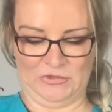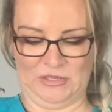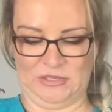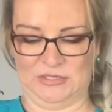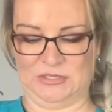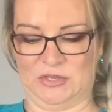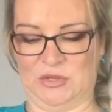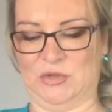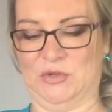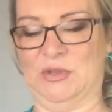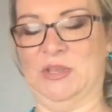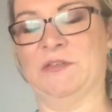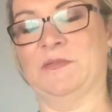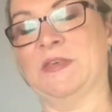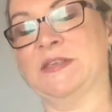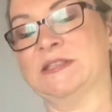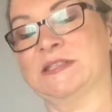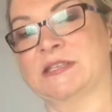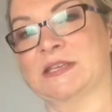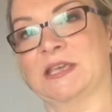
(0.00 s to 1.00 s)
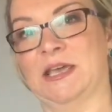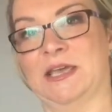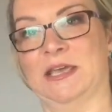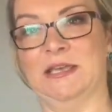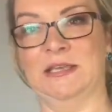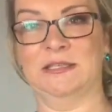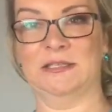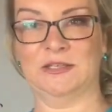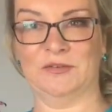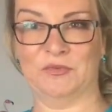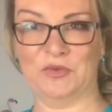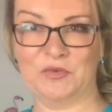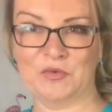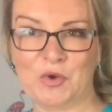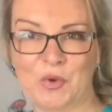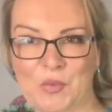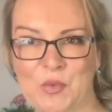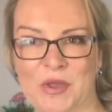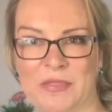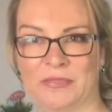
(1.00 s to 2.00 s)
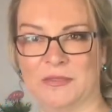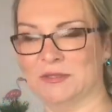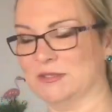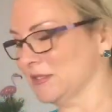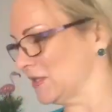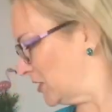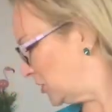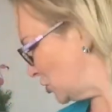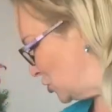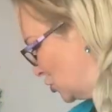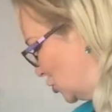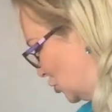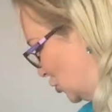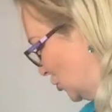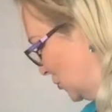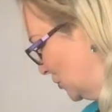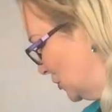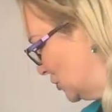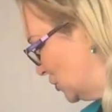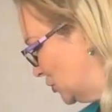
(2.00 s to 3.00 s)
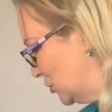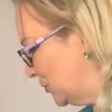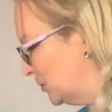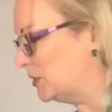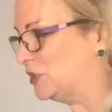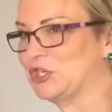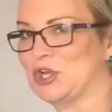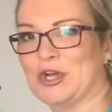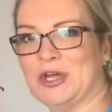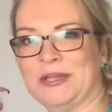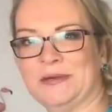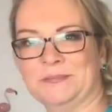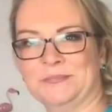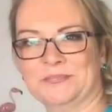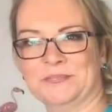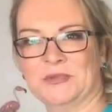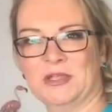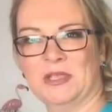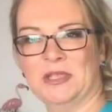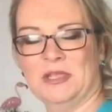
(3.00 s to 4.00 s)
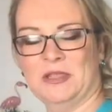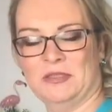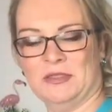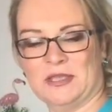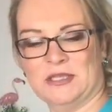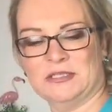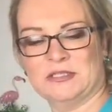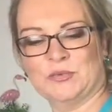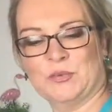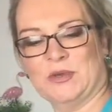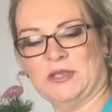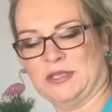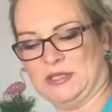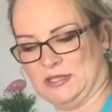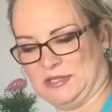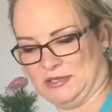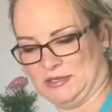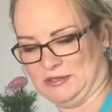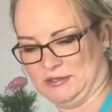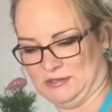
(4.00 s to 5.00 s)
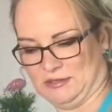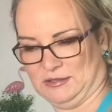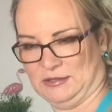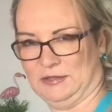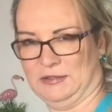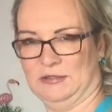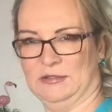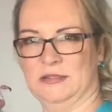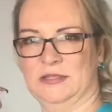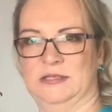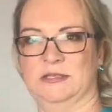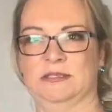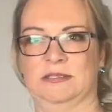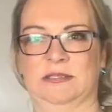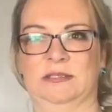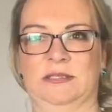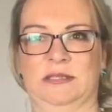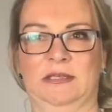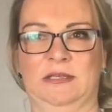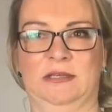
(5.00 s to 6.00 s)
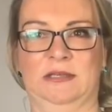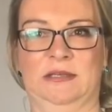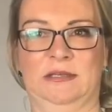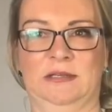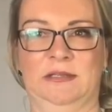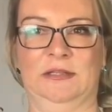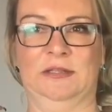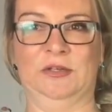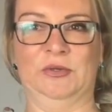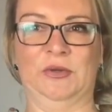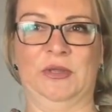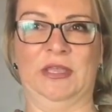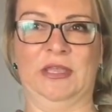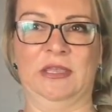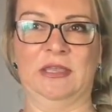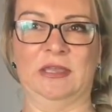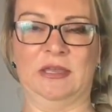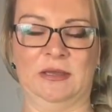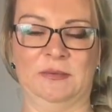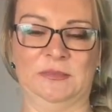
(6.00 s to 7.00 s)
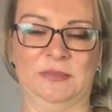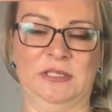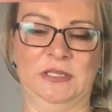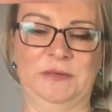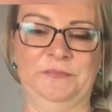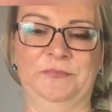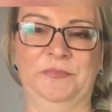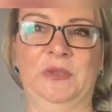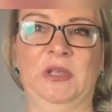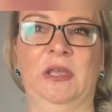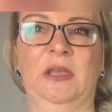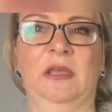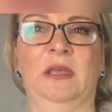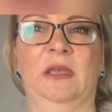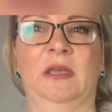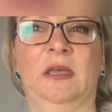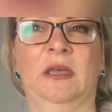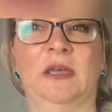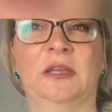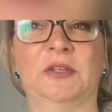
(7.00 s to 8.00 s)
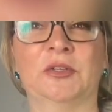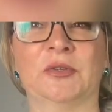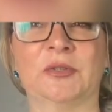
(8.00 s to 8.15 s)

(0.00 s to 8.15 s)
So if that's the case, if you've got one that's like super, super tight, that's where this little key comes in, and